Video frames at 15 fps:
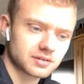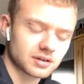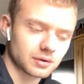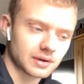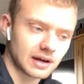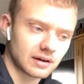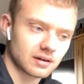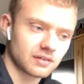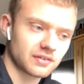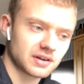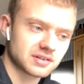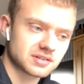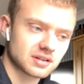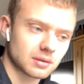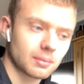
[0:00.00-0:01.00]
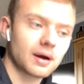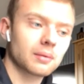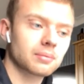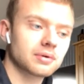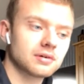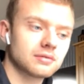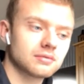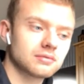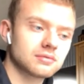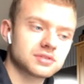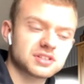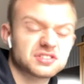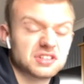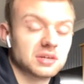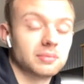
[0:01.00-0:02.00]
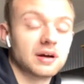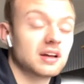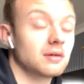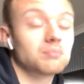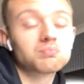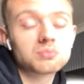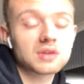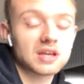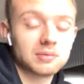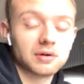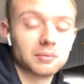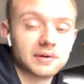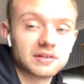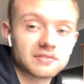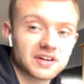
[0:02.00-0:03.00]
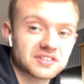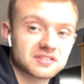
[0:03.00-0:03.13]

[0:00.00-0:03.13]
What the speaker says: So yeah, if it's the map, just email me.